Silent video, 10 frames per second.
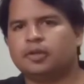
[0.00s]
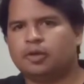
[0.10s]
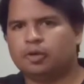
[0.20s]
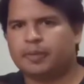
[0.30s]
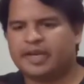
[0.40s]

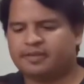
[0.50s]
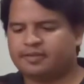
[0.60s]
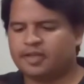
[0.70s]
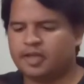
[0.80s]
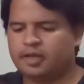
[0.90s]
on my
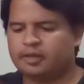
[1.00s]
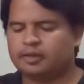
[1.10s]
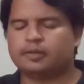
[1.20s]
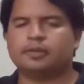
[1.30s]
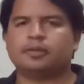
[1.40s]
C
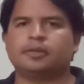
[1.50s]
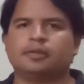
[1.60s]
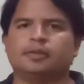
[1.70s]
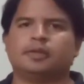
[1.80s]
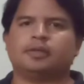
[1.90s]

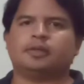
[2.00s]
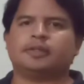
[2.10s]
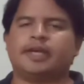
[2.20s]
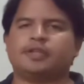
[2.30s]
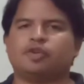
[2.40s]

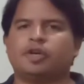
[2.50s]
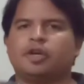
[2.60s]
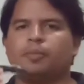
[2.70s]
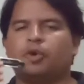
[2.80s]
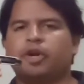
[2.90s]
diatonic
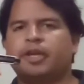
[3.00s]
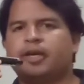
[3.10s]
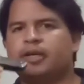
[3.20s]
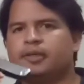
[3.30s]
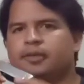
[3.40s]
harmonica